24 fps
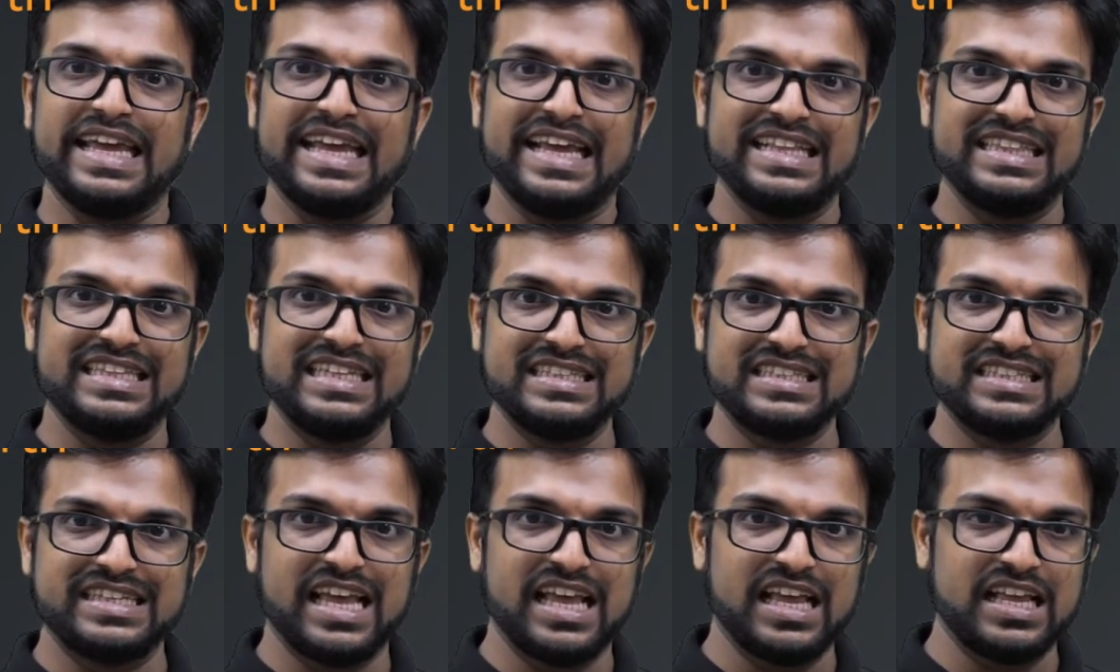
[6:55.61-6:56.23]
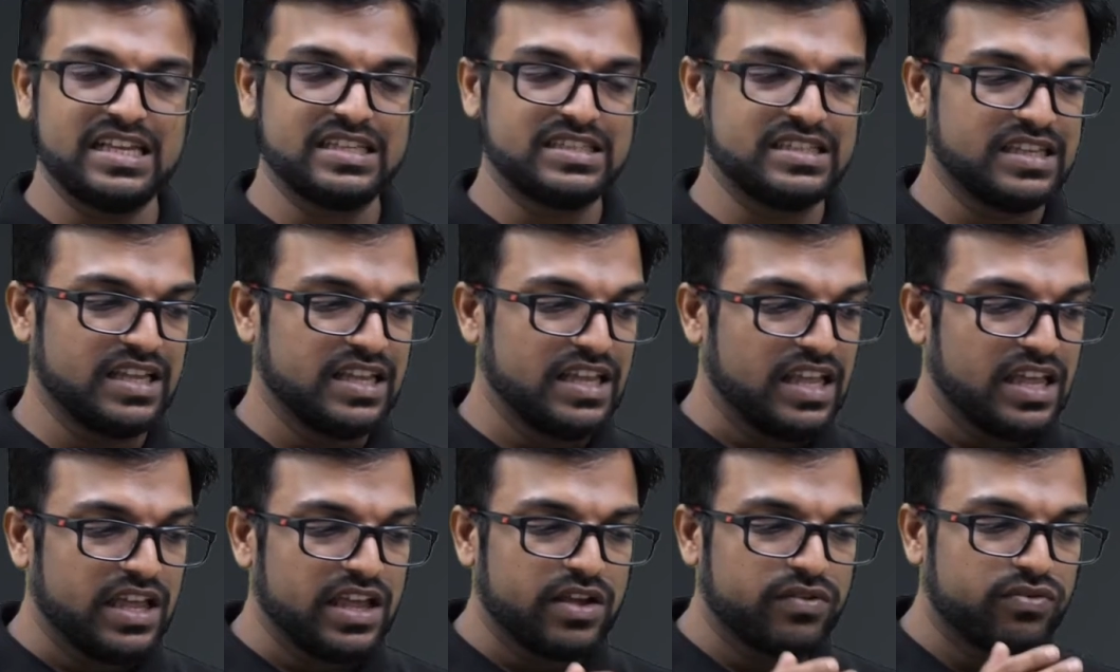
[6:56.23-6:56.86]
In this case,
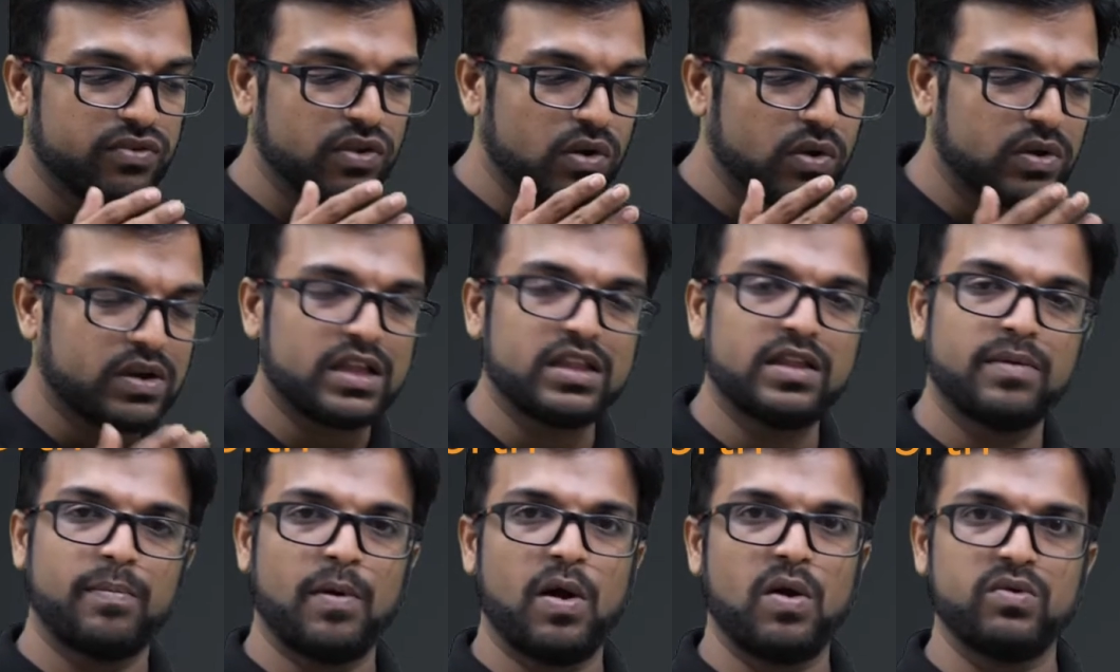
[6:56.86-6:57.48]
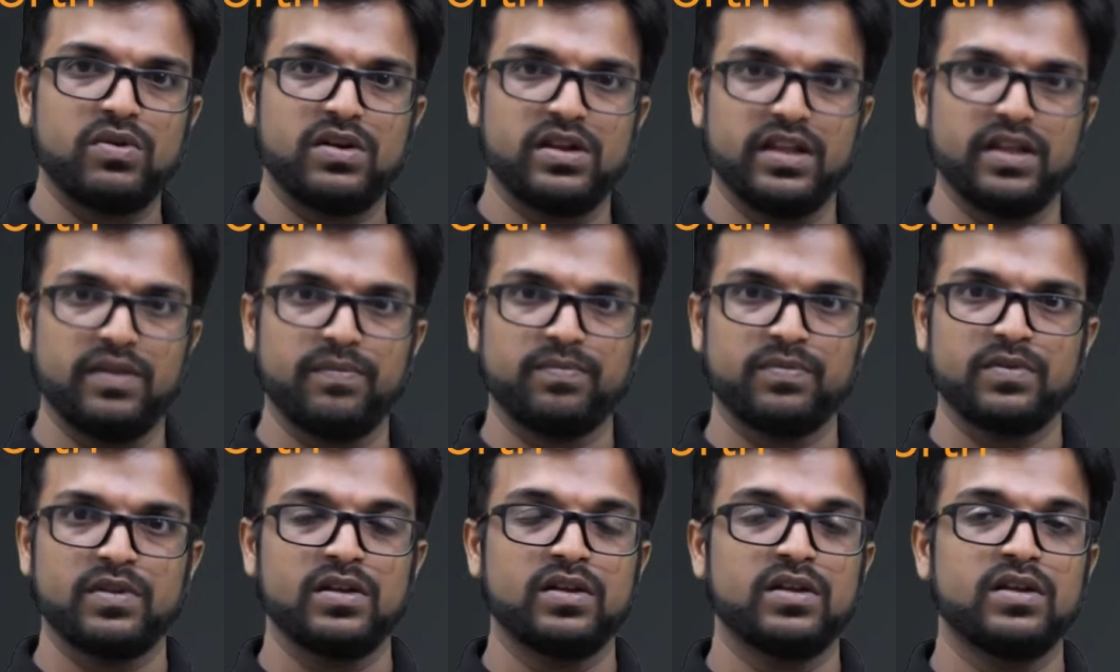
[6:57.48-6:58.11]
if you look at the boundary,
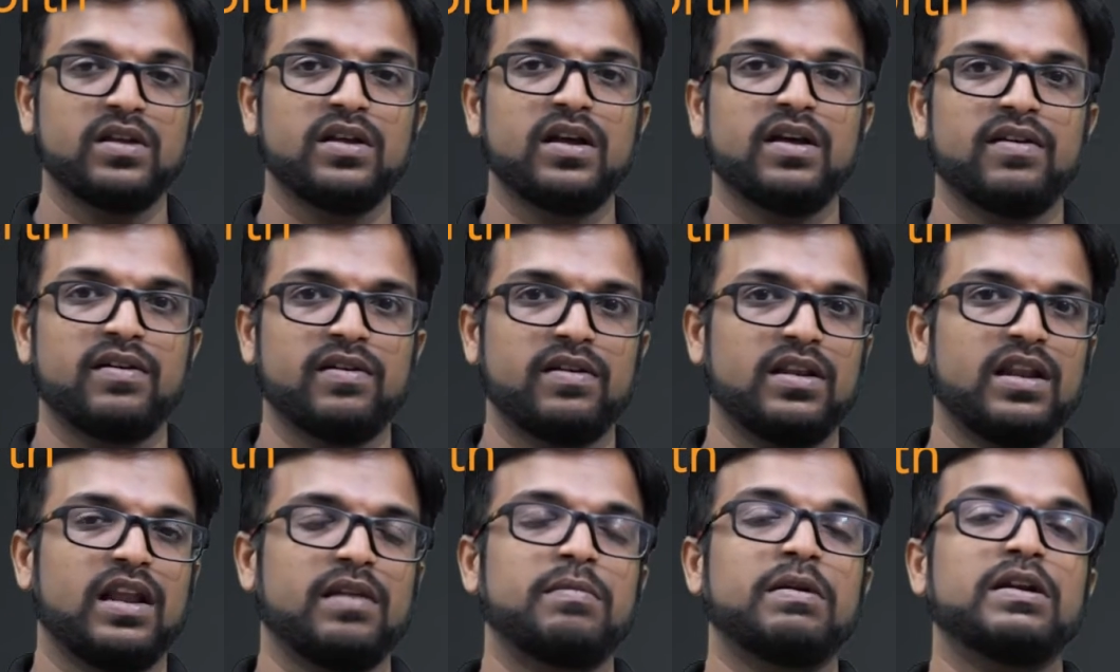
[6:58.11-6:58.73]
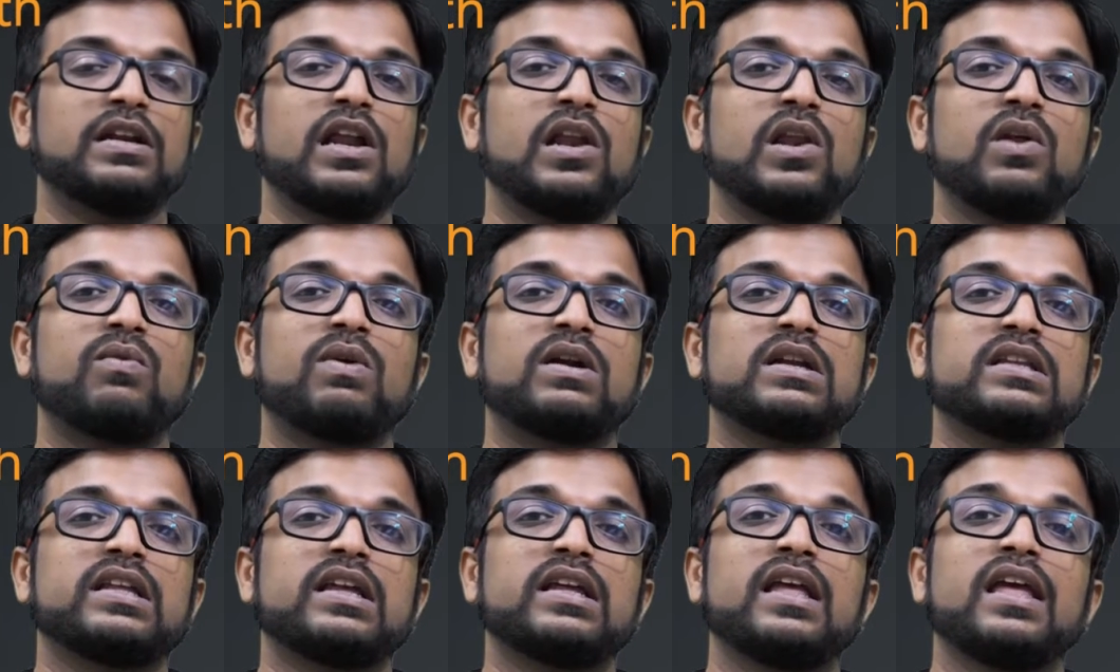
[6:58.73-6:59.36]
let me tell you
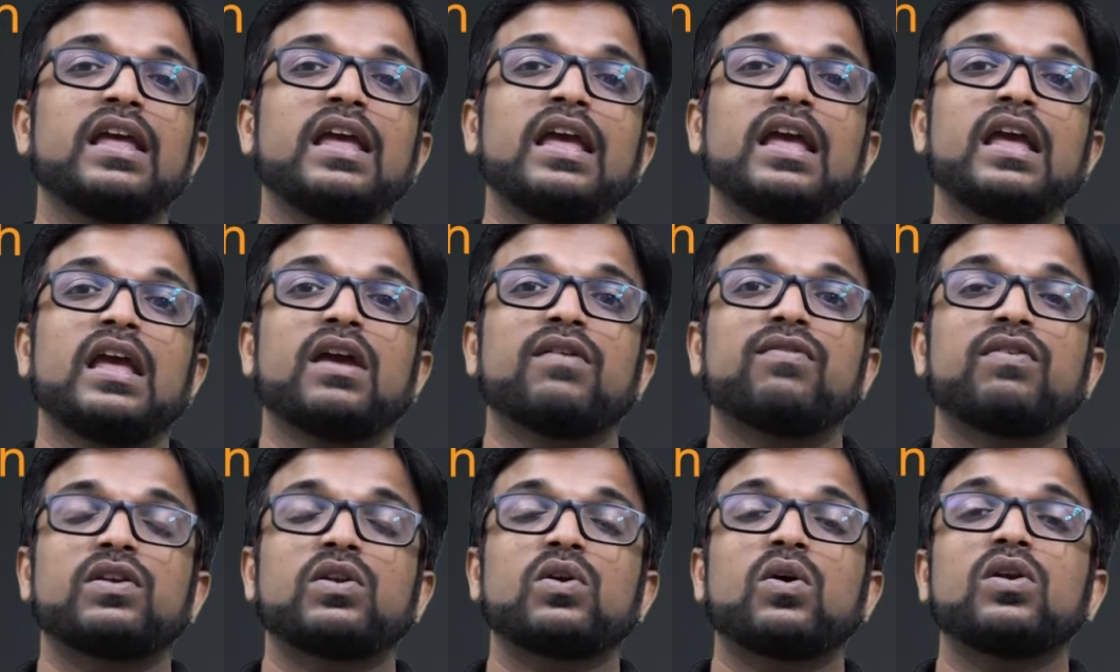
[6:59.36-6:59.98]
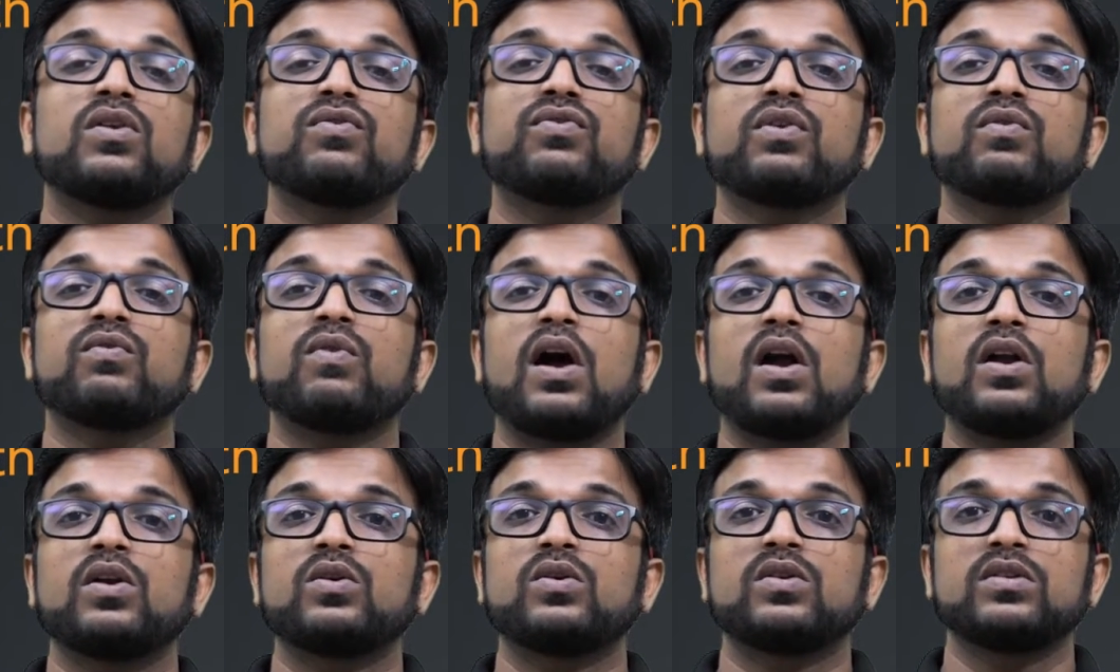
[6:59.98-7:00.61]
one thing. If at all, if you
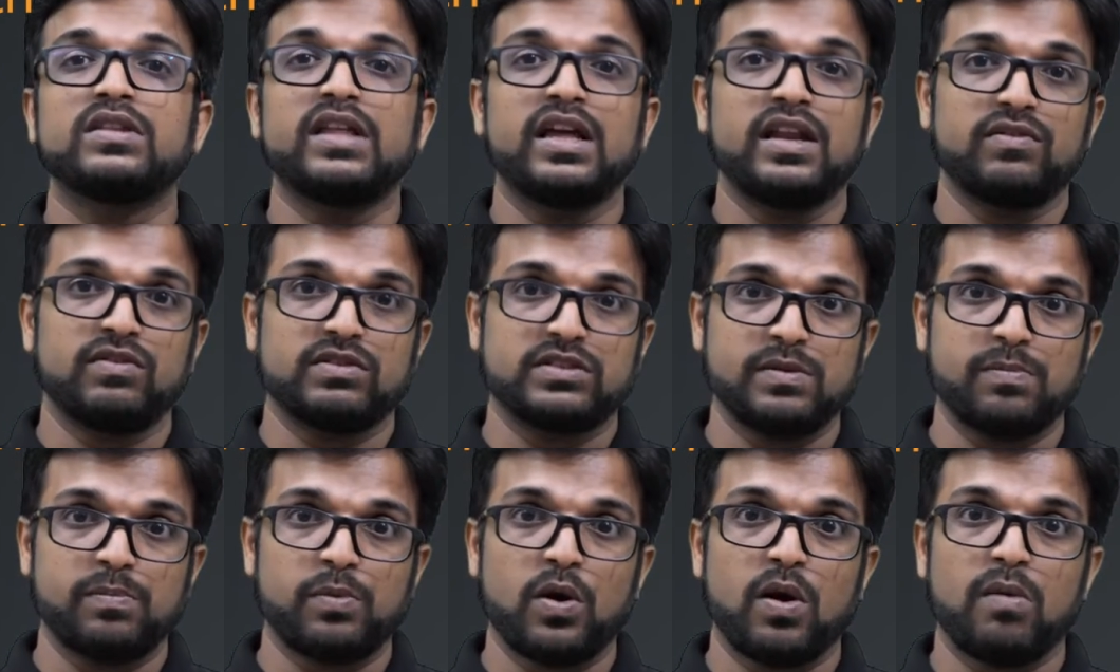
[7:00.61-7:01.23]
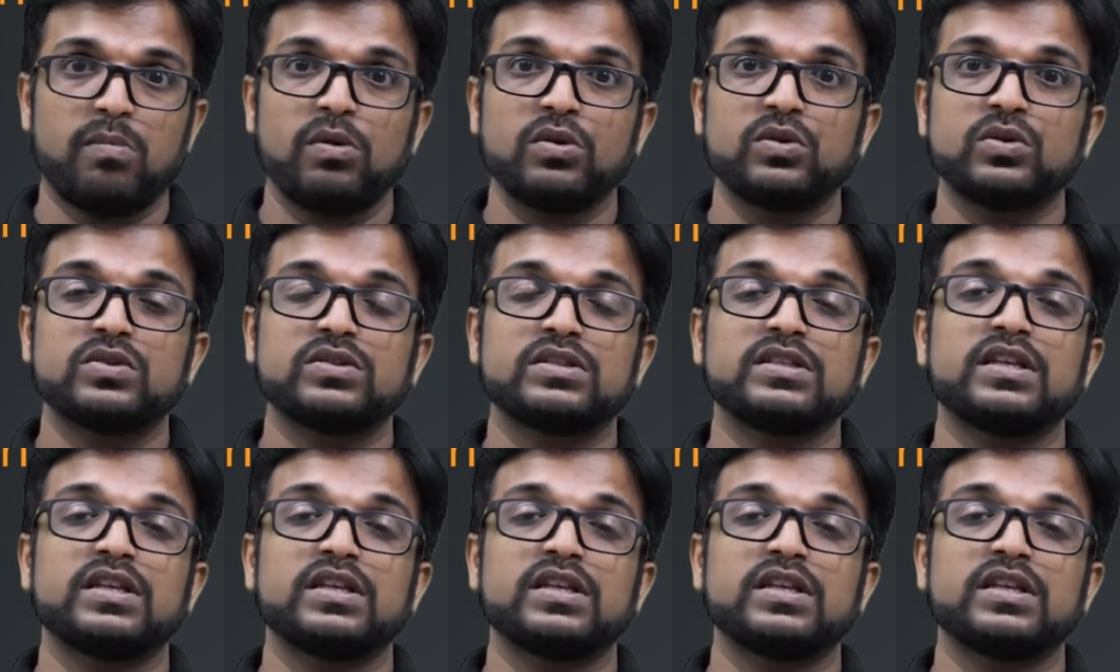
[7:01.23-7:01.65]
want, there was a problem to